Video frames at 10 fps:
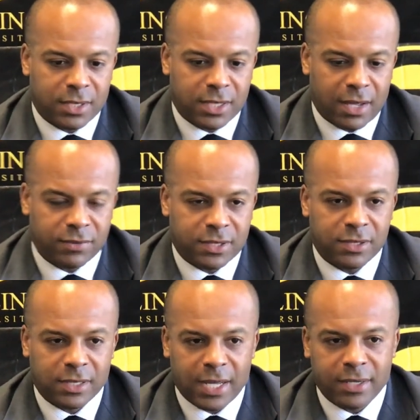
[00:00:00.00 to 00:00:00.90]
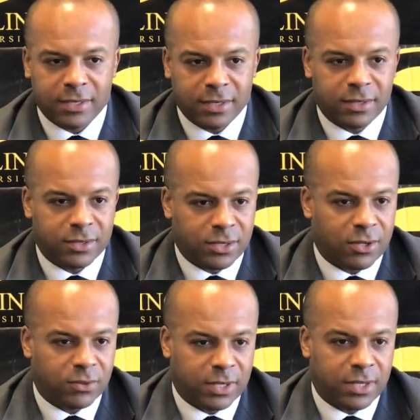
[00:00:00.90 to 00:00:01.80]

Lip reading: they have to see the light at the end of the tunnel